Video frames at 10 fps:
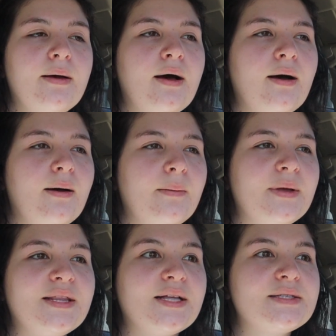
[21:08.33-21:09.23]

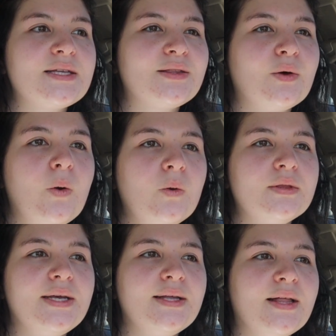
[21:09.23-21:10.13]
and that's like the
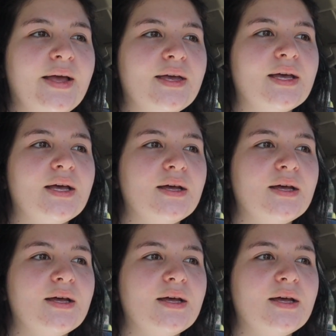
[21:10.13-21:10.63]
only like